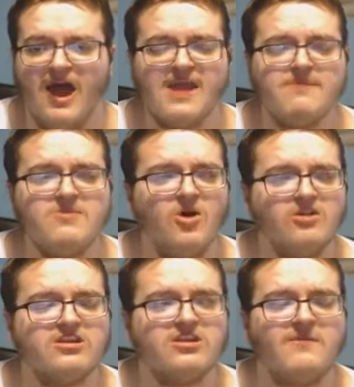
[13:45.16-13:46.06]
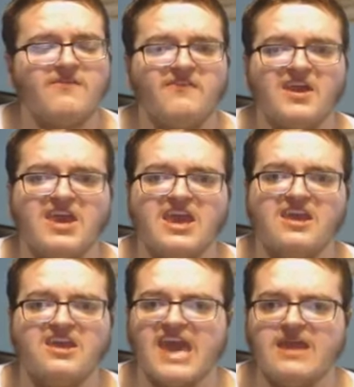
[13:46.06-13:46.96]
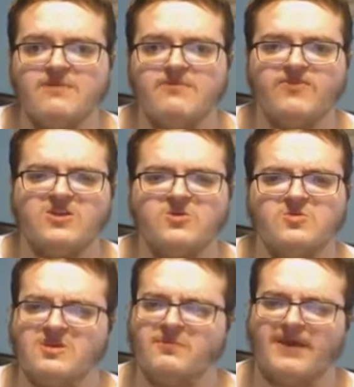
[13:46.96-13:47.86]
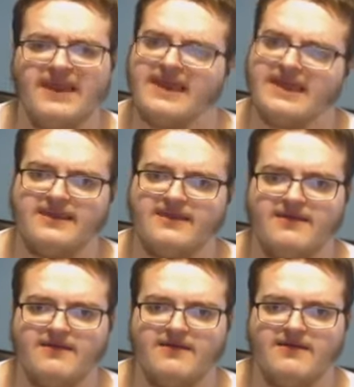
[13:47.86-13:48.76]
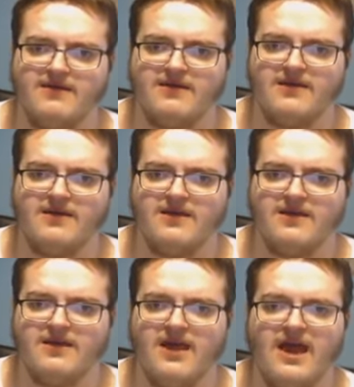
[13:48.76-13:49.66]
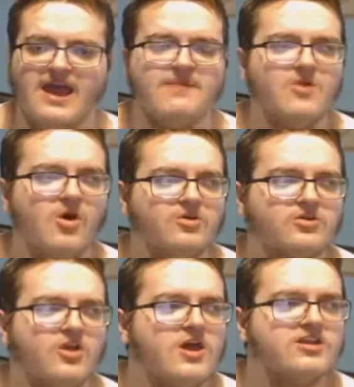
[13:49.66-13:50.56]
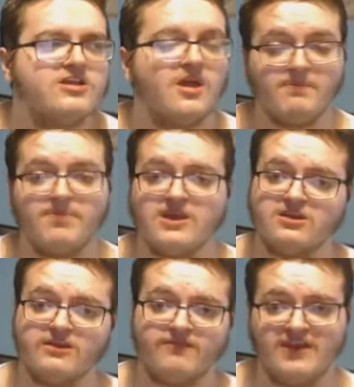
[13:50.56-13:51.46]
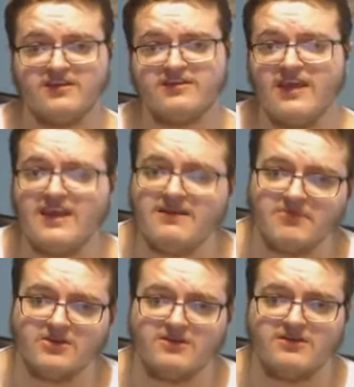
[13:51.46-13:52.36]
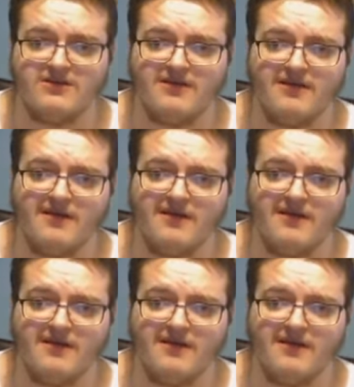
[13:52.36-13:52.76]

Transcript: I am not some fucking game for you to play. I am not some piece of entertainment.